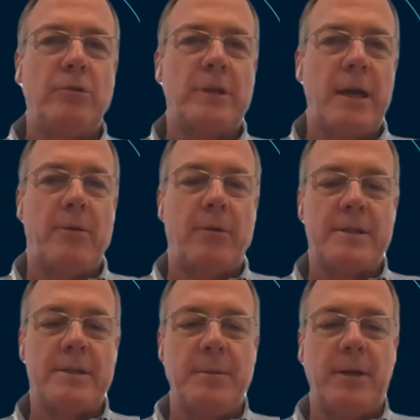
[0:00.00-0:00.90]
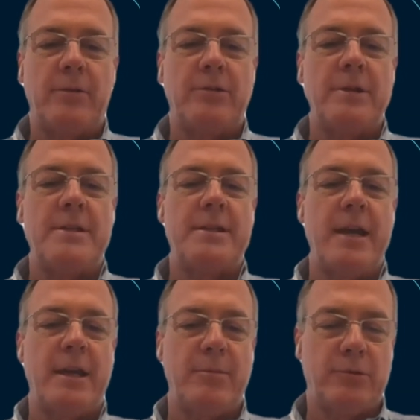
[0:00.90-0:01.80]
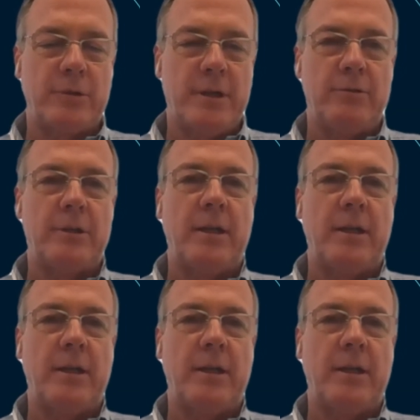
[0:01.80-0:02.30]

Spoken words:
So the idea is just like,